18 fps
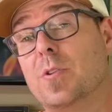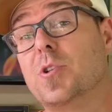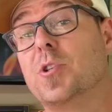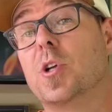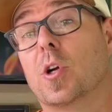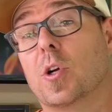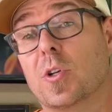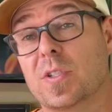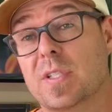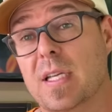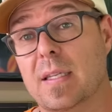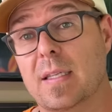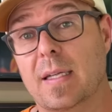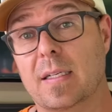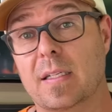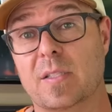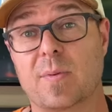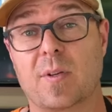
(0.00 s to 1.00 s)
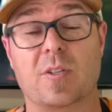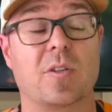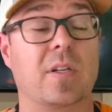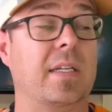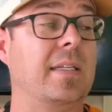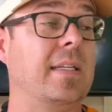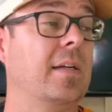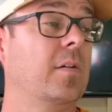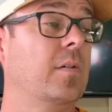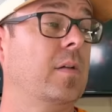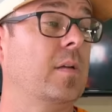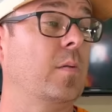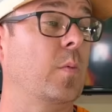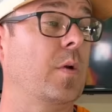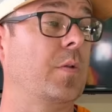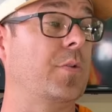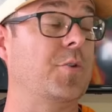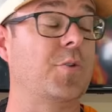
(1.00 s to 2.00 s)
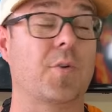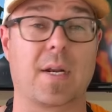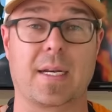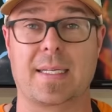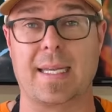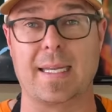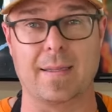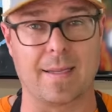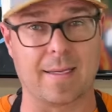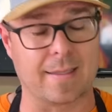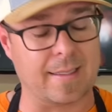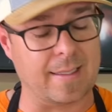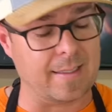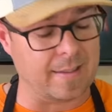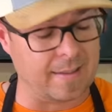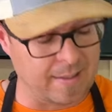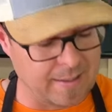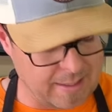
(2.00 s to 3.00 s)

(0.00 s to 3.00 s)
sugars in there, especially dealing with direct heat like that.